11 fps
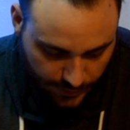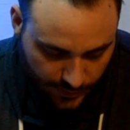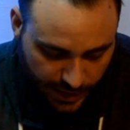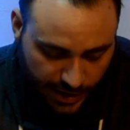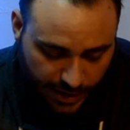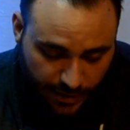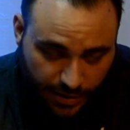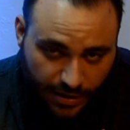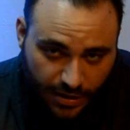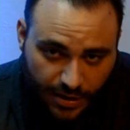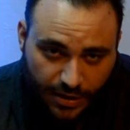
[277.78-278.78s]
Now,
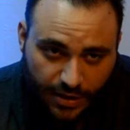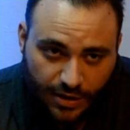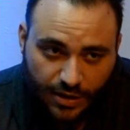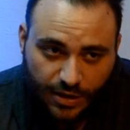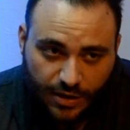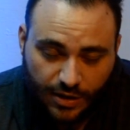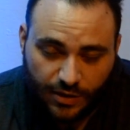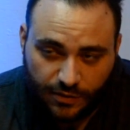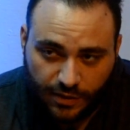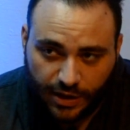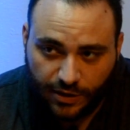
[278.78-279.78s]
the other
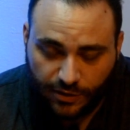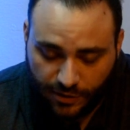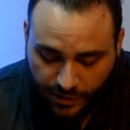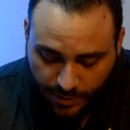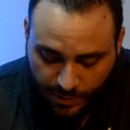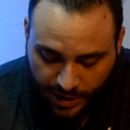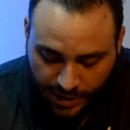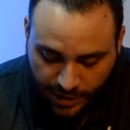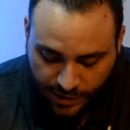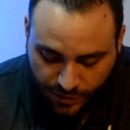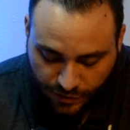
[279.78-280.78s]
thing I learned in my
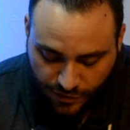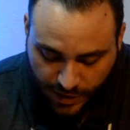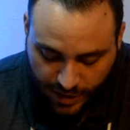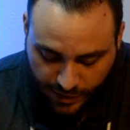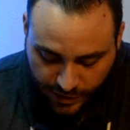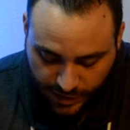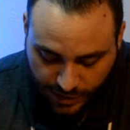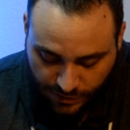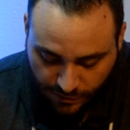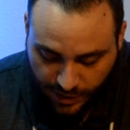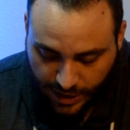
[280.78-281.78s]
initial trials is you
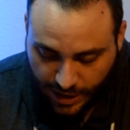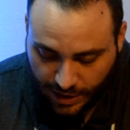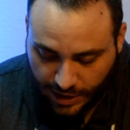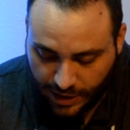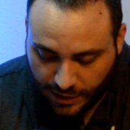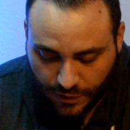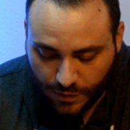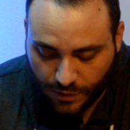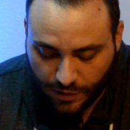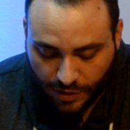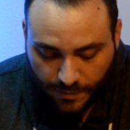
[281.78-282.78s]
really got to let it
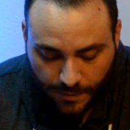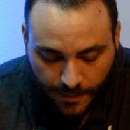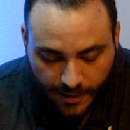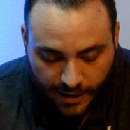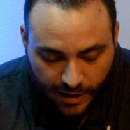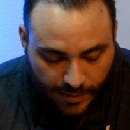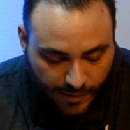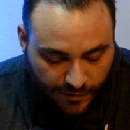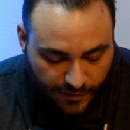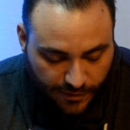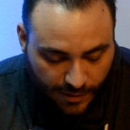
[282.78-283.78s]
cool. If
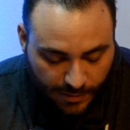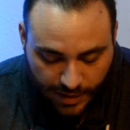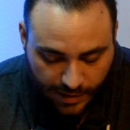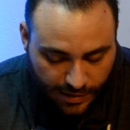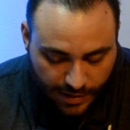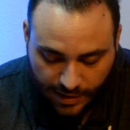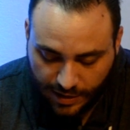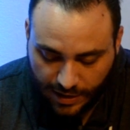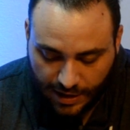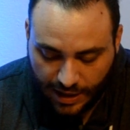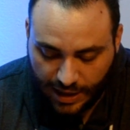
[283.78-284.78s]
the filament
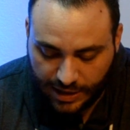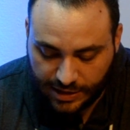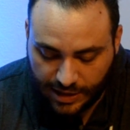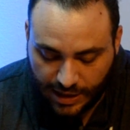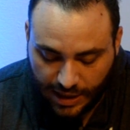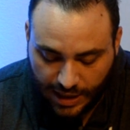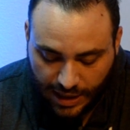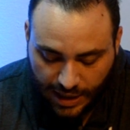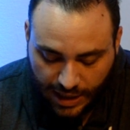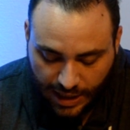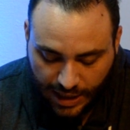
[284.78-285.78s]
has
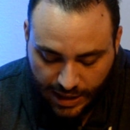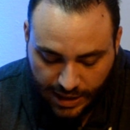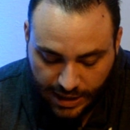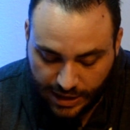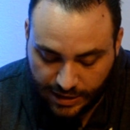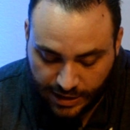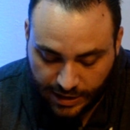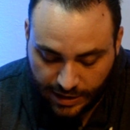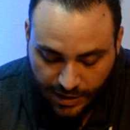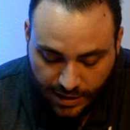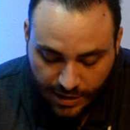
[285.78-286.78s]
any heat in it,
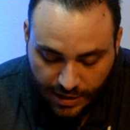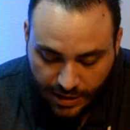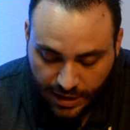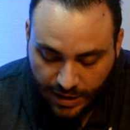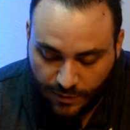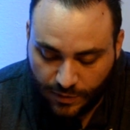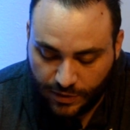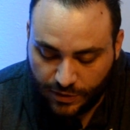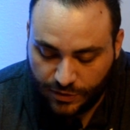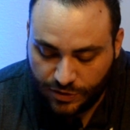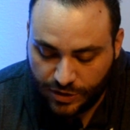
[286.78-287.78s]
it
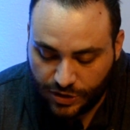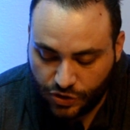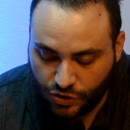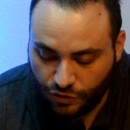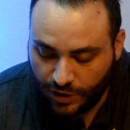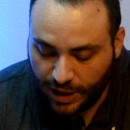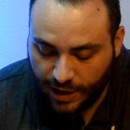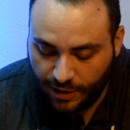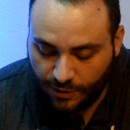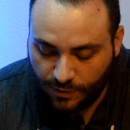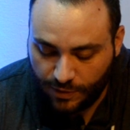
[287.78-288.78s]
will just string
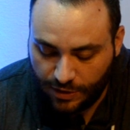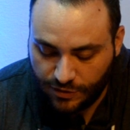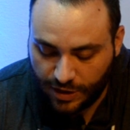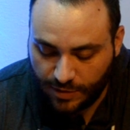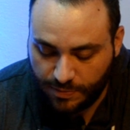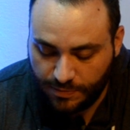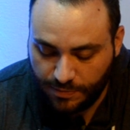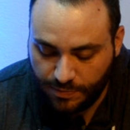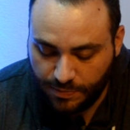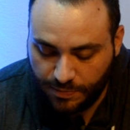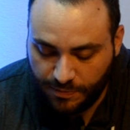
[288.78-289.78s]
out when you try to
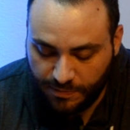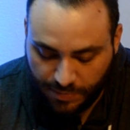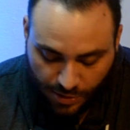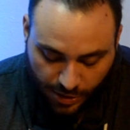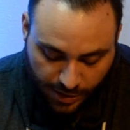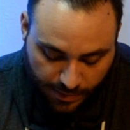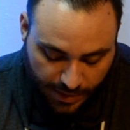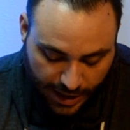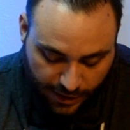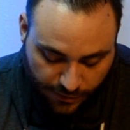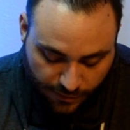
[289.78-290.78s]
pull it
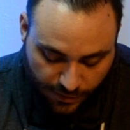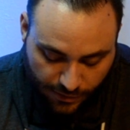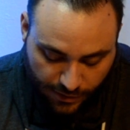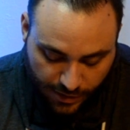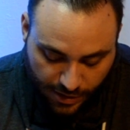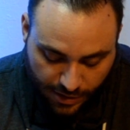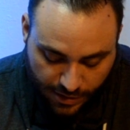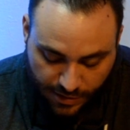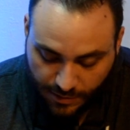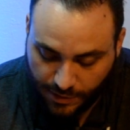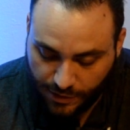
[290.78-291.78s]
back through the
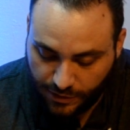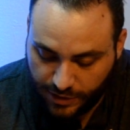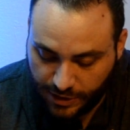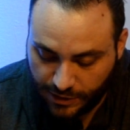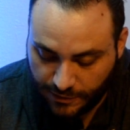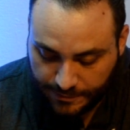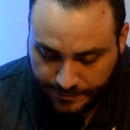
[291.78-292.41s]
mold here.